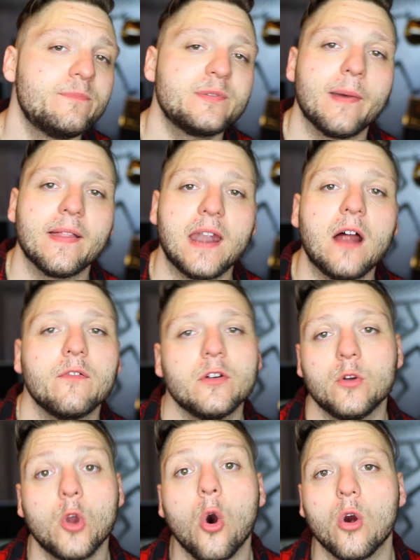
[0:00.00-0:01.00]
spell it out for
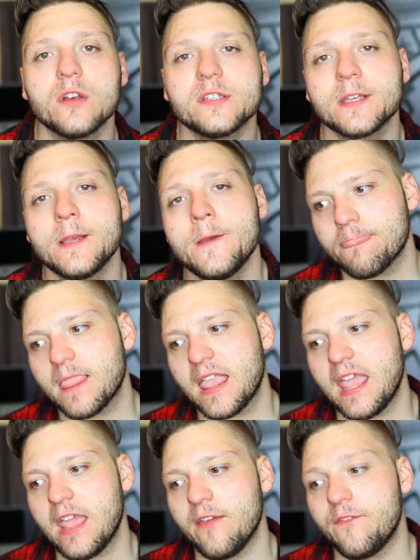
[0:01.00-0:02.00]
you, of course.
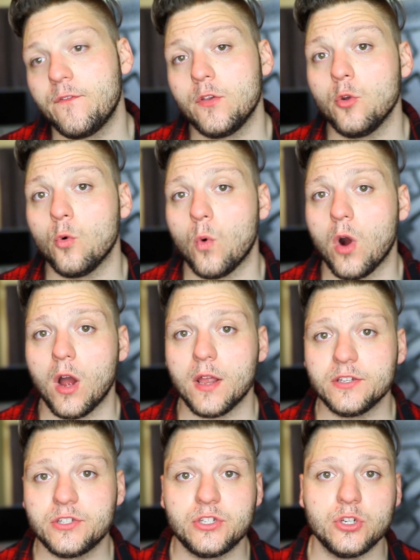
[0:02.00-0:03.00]
If you
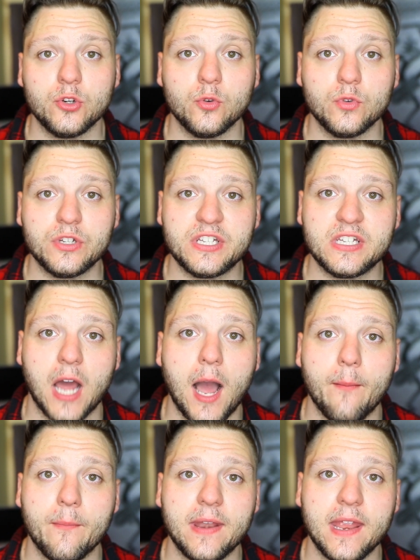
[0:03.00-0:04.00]
want to
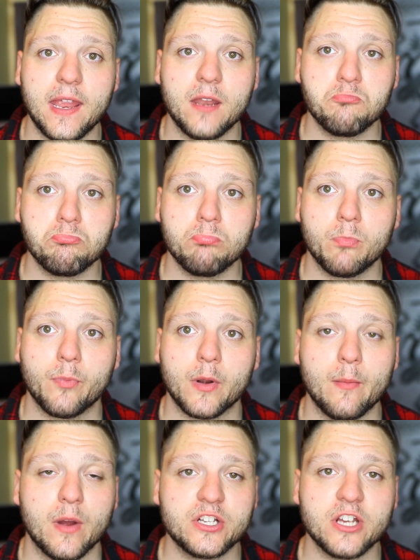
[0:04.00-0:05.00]
dominate
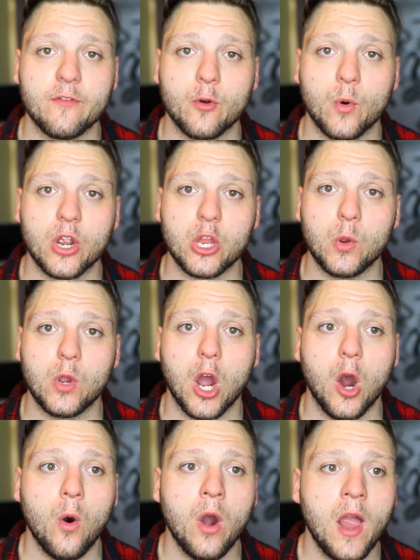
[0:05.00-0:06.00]
pretty much everywhere you
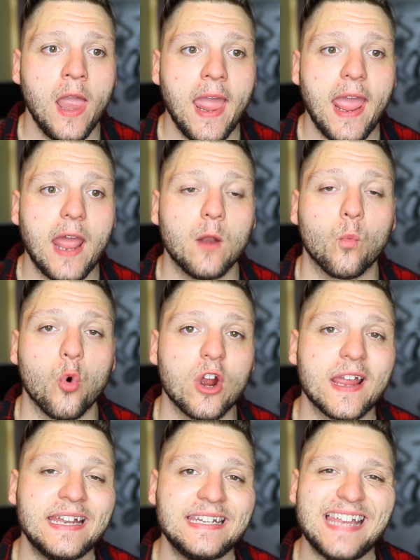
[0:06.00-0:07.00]
go and
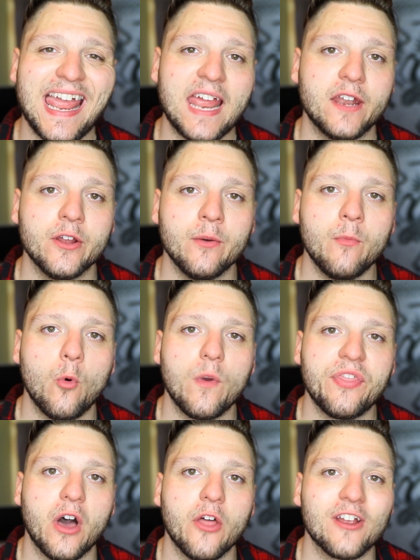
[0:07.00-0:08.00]
work in tandem
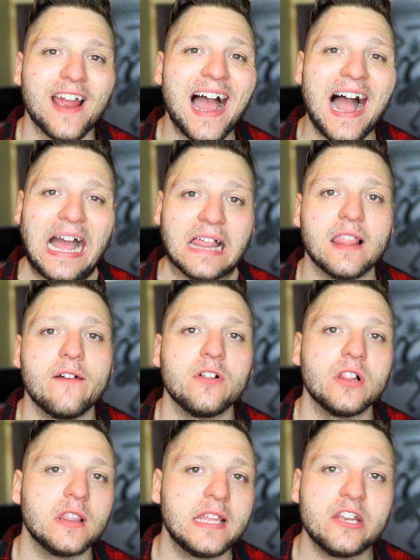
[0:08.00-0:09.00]
with other
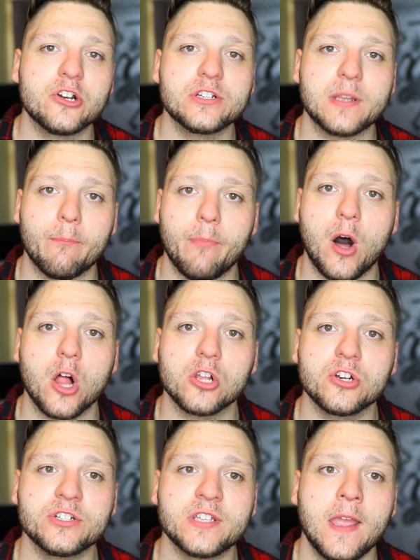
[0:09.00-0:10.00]
high-level leaders and
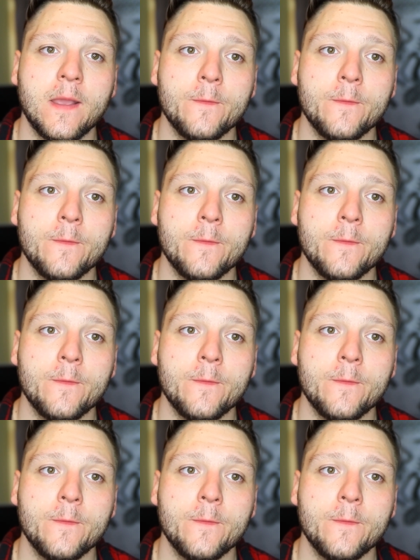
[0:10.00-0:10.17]
ballers,